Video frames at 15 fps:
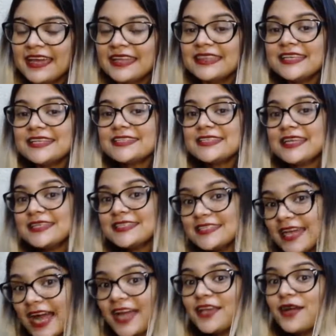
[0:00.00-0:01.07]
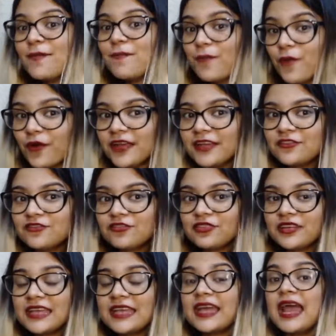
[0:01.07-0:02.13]
This entire
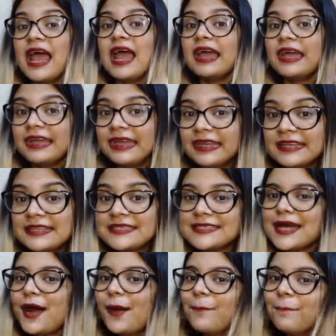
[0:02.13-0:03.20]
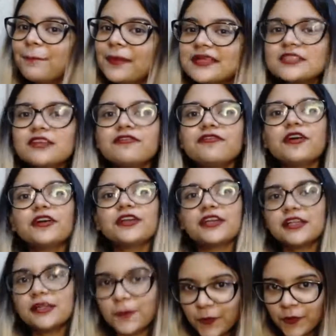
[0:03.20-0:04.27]
poetry is a
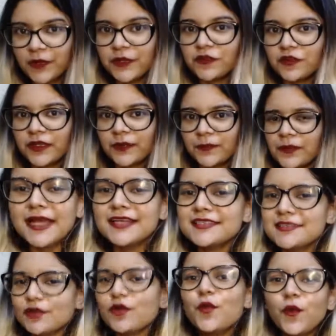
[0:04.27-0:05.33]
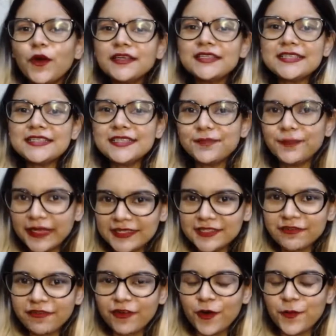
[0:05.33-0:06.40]
metaphorical poetry. So what is a
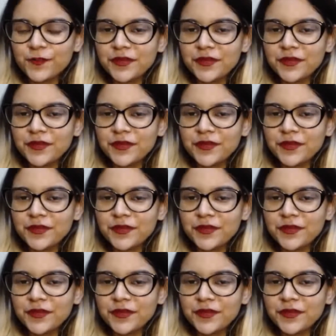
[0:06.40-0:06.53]
metaphor?